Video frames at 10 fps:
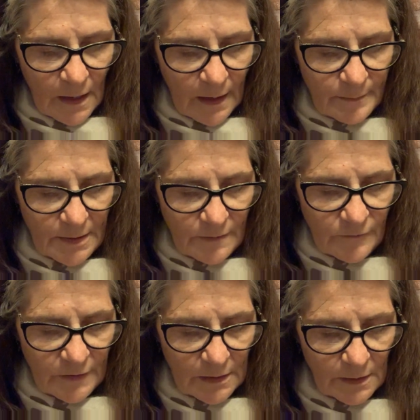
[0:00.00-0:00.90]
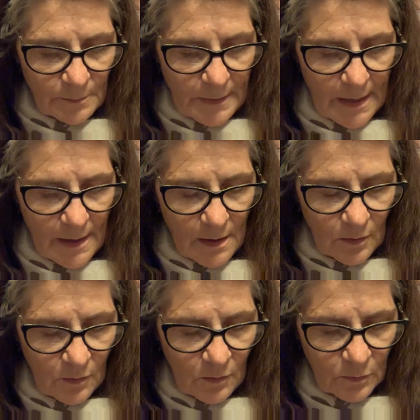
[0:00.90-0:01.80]
I've been feeling
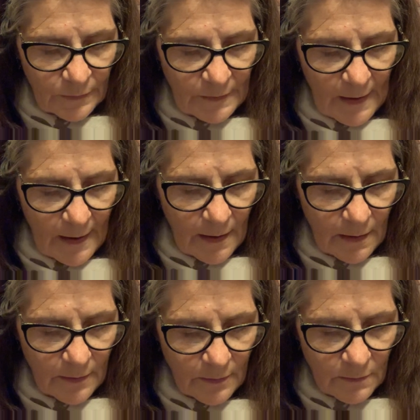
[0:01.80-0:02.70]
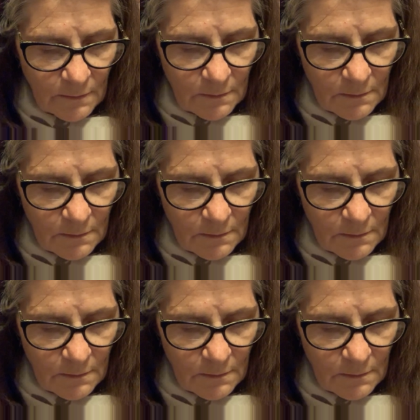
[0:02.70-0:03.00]
better with the iron